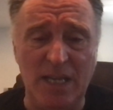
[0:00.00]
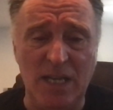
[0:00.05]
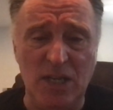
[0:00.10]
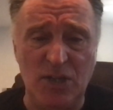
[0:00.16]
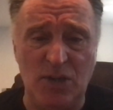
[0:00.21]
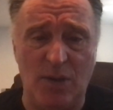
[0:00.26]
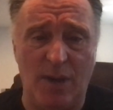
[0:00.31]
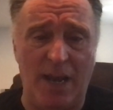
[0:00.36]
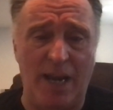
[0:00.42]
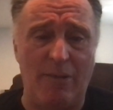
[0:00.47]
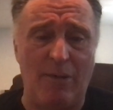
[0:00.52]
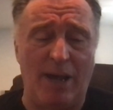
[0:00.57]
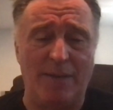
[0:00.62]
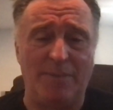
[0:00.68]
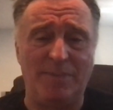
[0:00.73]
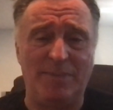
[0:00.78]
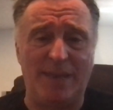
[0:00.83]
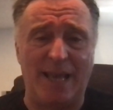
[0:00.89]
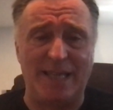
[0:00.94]
So anyway,
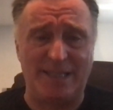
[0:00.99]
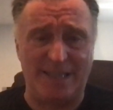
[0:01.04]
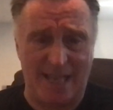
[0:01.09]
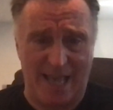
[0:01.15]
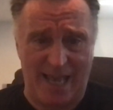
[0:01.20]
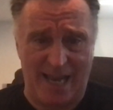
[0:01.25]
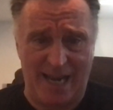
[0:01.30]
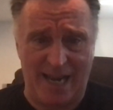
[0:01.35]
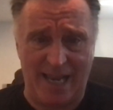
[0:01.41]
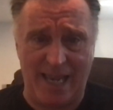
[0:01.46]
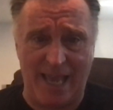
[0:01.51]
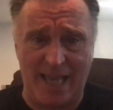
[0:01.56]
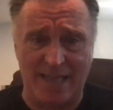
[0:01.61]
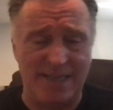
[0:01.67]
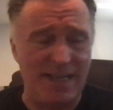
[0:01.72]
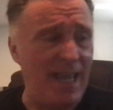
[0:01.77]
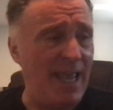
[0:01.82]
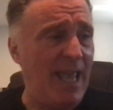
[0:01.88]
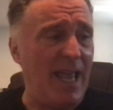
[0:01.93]
that's that. And again,
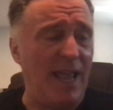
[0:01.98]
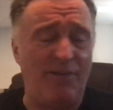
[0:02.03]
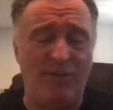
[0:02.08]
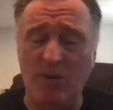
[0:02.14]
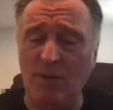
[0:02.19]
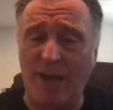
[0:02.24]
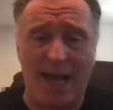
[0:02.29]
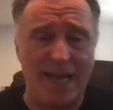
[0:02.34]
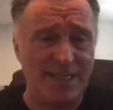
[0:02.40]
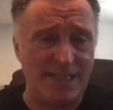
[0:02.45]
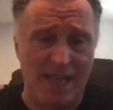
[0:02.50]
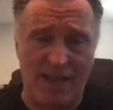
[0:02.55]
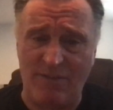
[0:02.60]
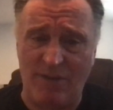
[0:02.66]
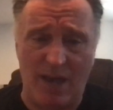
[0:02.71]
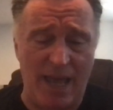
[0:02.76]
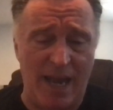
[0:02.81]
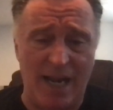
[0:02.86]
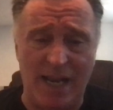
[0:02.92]
if you guys have
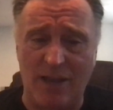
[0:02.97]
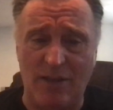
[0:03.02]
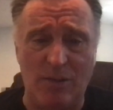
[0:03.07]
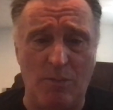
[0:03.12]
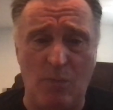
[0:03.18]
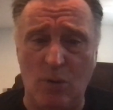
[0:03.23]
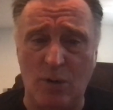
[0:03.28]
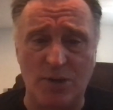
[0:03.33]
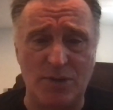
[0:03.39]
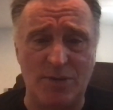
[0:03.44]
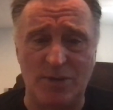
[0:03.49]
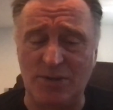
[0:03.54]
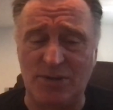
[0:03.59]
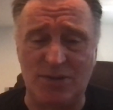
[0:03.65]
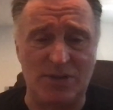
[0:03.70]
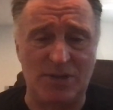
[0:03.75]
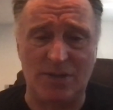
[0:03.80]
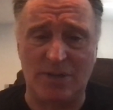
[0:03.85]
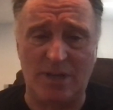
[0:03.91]
any other
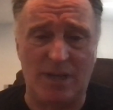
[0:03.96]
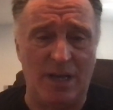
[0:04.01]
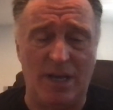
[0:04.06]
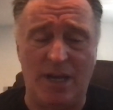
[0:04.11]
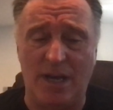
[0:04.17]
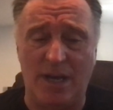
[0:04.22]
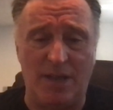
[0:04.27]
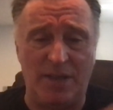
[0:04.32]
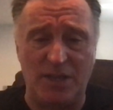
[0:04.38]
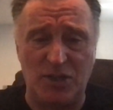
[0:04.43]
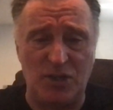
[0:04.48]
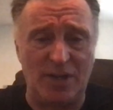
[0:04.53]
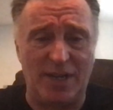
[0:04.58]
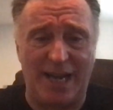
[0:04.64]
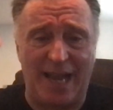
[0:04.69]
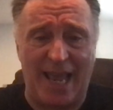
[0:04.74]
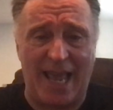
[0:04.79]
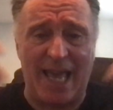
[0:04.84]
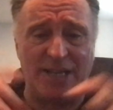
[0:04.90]
morsels that you can
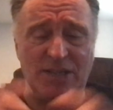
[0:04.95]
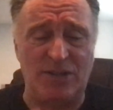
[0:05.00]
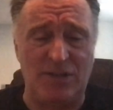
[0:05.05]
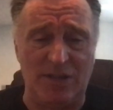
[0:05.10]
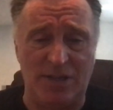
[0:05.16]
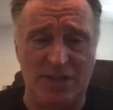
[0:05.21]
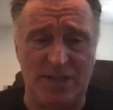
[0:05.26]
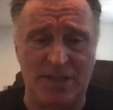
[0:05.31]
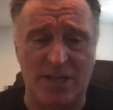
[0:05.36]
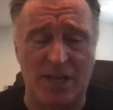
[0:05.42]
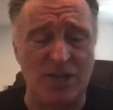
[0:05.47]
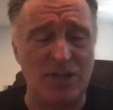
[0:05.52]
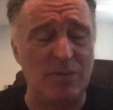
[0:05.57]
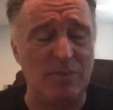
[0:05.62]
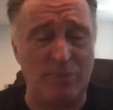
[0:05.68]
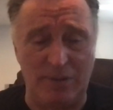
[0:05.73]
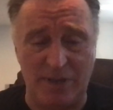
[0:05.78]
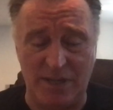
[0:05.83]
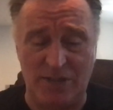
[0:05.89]
add to the discussion,
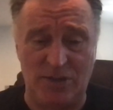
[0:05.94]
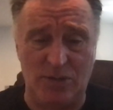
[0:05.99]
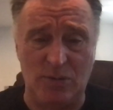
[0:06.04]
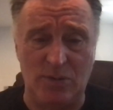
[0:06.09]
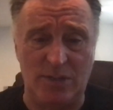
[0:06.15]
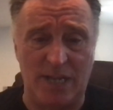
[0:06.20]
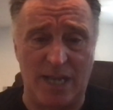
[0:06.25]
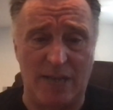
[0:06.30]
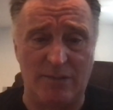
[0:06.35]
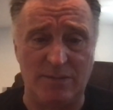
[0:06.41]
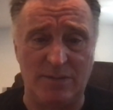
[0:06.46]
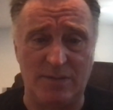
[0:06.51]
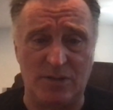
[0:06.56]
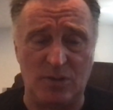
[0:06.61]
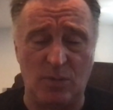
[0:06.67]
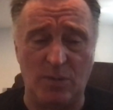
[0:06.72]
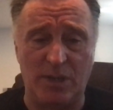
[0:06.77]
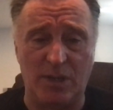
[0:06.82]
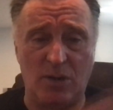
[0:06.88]
please do it down
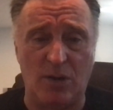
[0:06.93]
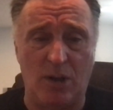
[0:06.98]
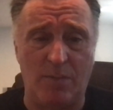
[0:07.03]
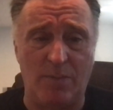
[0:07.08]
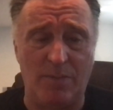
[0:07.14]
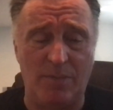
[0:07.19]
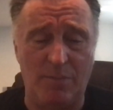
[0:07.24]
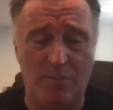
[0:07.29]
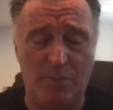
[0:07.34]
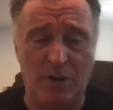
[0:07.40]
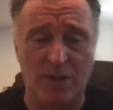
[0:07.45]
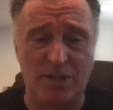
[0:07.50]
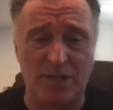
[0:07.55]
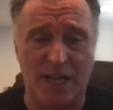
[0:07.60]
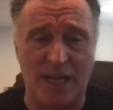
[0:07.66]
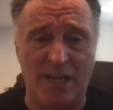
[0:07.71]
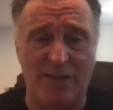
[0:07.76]
so we can all partake of